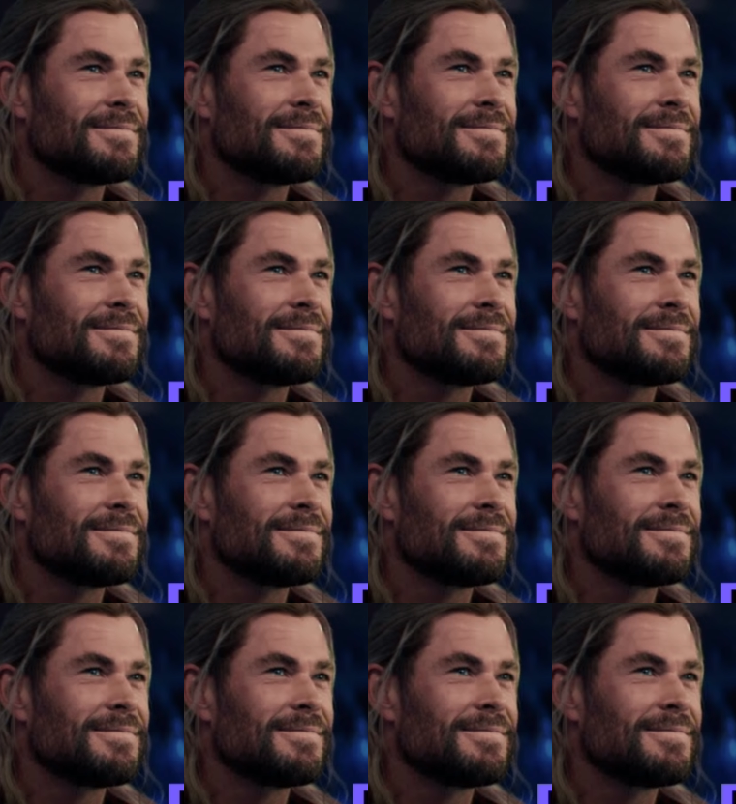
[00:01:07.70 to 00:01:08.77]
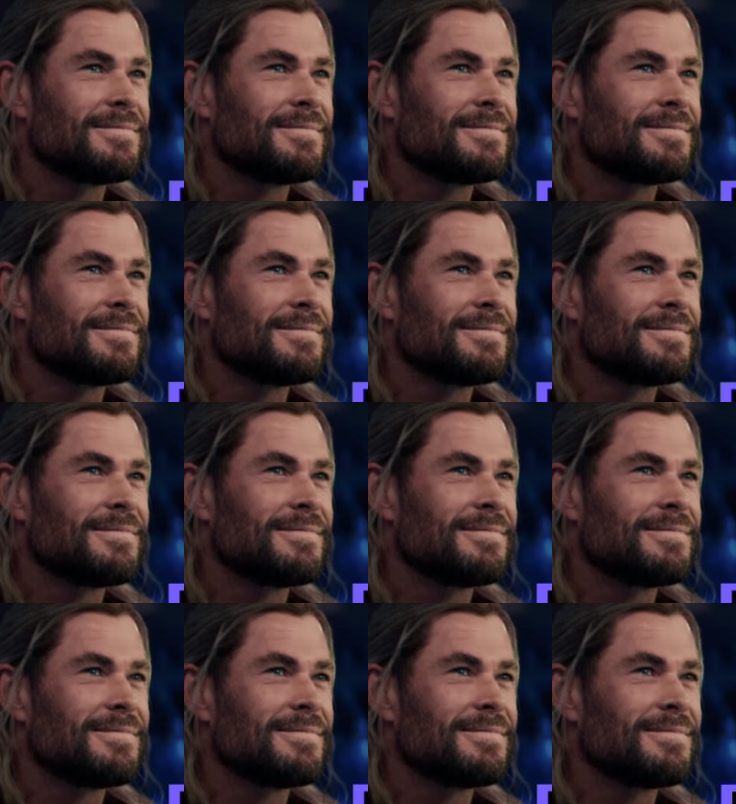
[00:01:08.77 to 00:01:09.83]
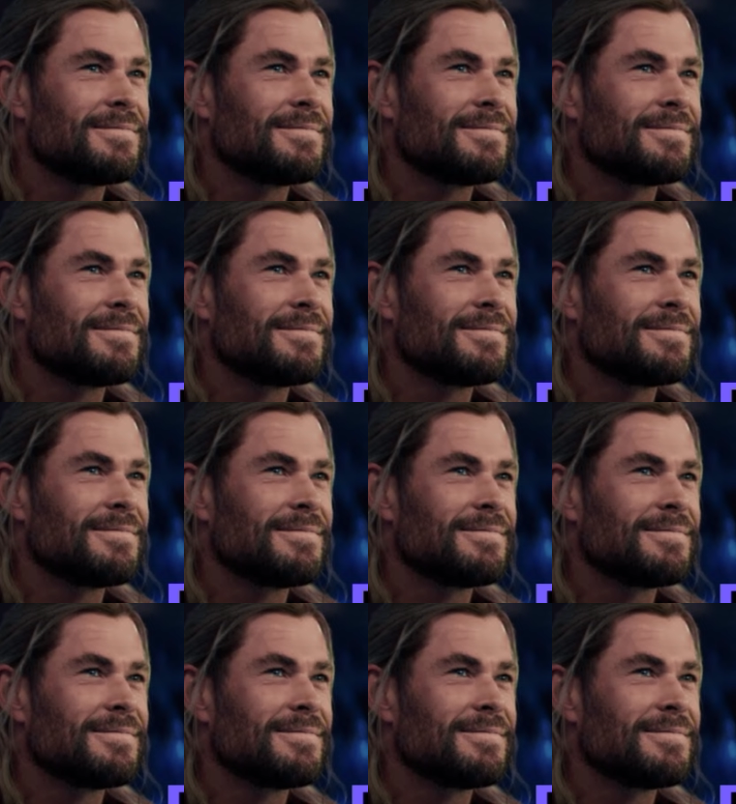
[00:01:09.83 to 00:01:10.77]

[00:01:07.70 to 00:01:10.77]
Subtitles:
No words are spoken by the person on screen.